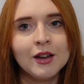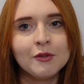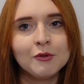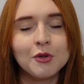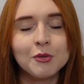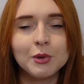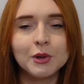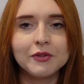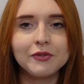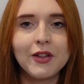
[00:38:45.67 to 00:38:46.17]

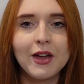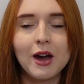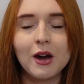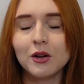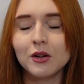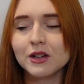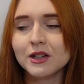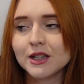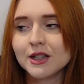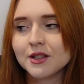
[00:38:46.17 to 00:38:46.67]
from one of their
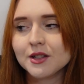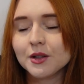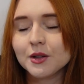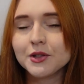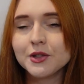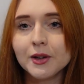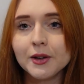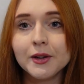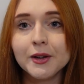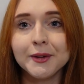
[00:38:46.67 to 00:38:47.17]
holidays. And I
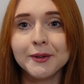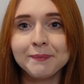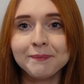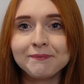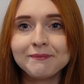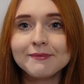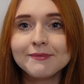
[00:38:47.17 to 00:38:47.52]
was like, oh,